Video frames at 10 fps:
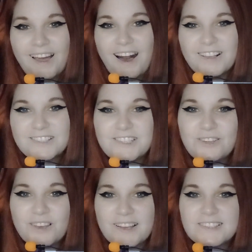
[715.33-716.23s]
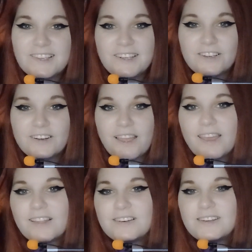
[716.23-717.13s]
I'll see you guys later,
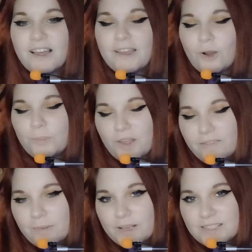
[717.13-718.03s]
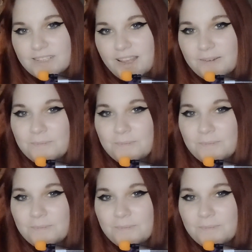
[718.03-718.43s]
and I hope you have the best day.